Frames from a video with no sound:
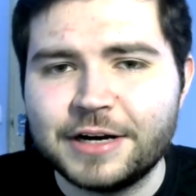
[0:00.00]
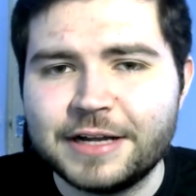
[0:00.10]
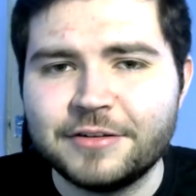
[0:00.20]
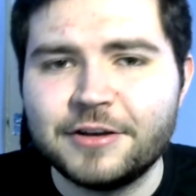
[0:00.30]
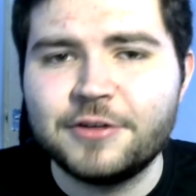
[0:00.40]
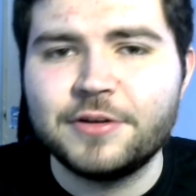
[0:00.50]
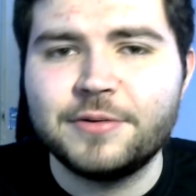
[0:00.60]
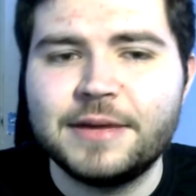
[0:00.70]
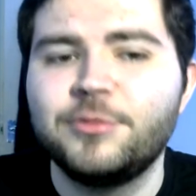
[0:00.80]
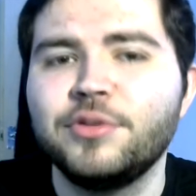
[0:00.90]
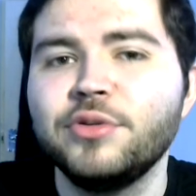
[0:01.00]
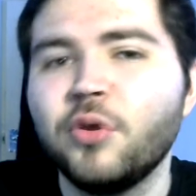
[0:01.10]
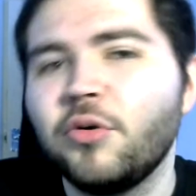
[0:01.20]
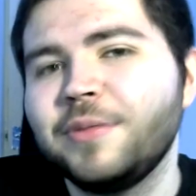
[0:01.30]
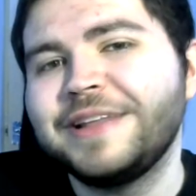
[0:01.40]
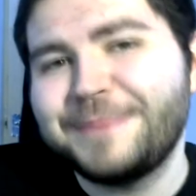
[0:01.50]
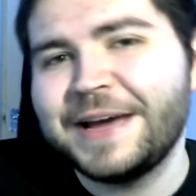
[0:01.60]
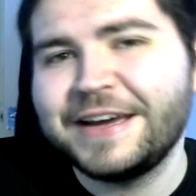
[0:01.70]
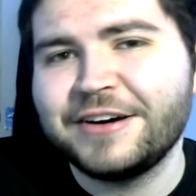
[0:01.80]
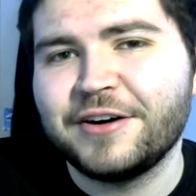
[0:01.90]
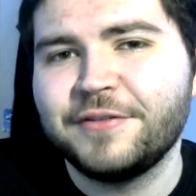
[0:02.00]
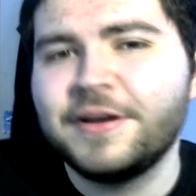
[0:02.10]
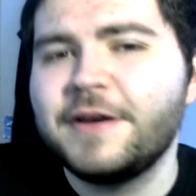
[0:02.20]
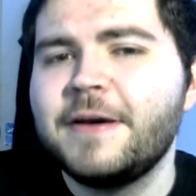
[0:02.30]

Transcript: or Han Solo, it will normally pay off.